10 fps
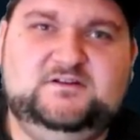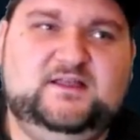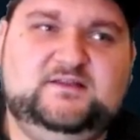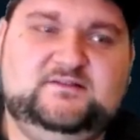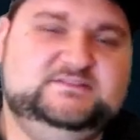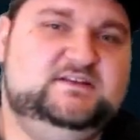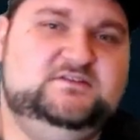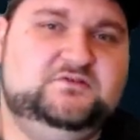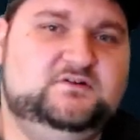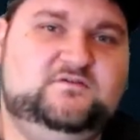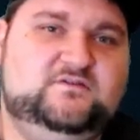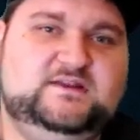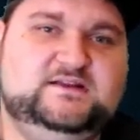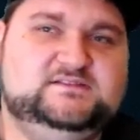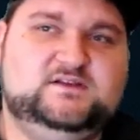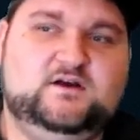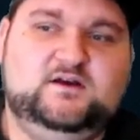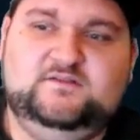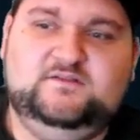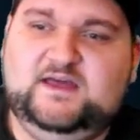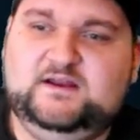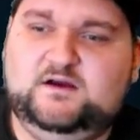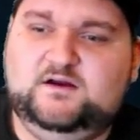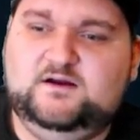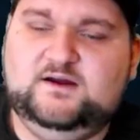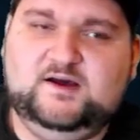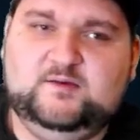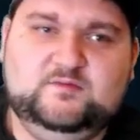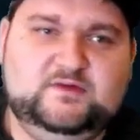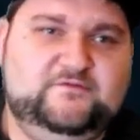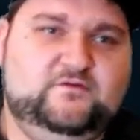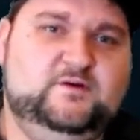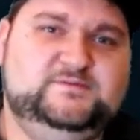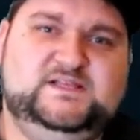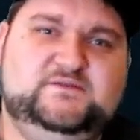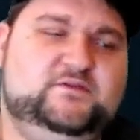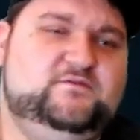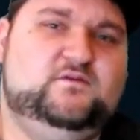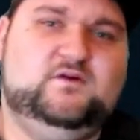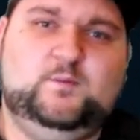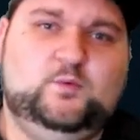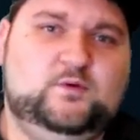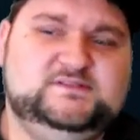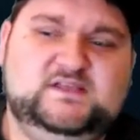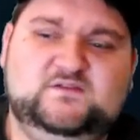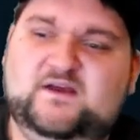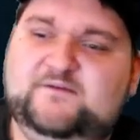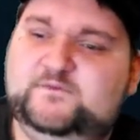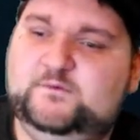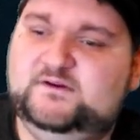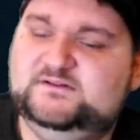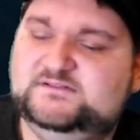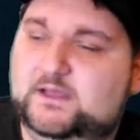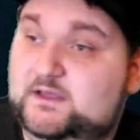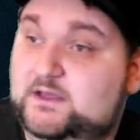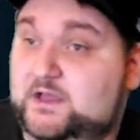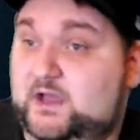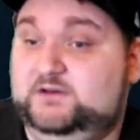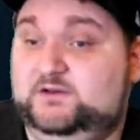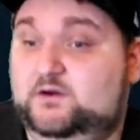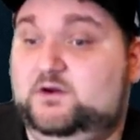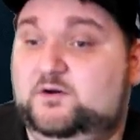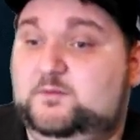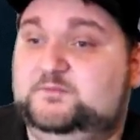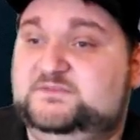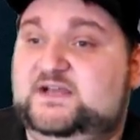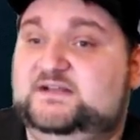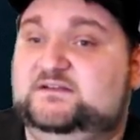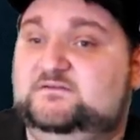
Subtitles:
like let's say a unit of Phoenix Guard that are a 4-up save with a 4-up ward save afterwards on your home objective.